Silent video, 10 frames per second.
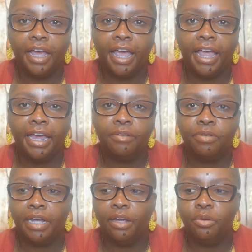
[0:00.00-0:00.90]
And
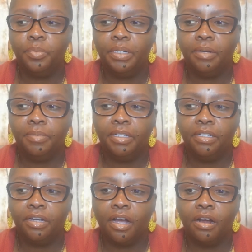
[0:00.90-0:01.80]
when I opened up the
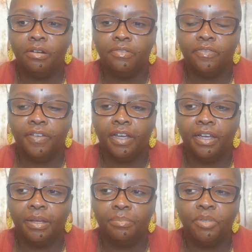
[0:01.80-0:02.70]
scarf,
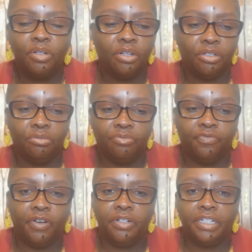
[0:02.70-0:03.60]
um, you know, you
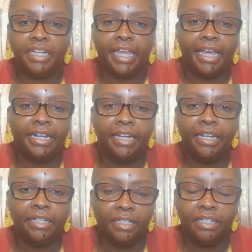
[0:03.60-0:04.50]
first look at it,
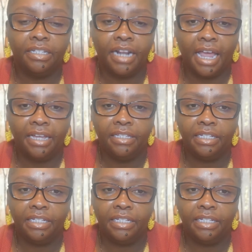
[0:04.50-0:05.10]
it looks nice.